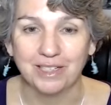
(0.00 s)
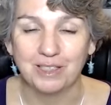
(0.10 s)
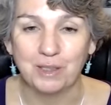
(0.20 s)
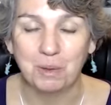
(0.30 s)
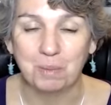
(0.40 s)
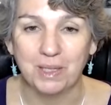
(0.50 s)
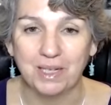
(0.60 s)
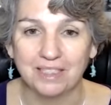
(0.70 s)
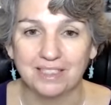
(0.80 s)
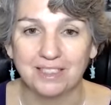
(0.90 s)
human
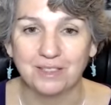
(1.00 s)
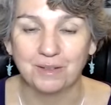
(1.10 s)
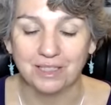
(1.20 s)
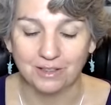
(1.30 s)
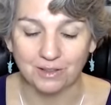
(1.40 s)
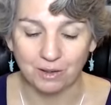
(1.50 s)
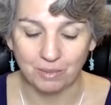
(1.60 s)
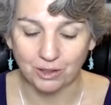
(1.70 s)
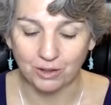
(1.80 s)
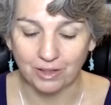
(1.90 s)
beings doing so
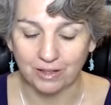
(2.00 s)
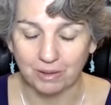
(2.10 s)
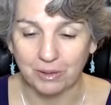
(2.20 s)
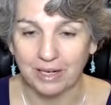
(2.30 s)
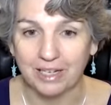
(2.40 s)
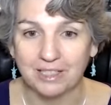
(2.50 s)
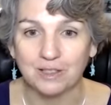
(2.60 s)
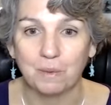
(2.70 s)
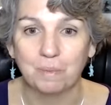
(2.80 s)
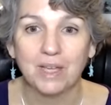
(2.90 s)
much good on the planet. So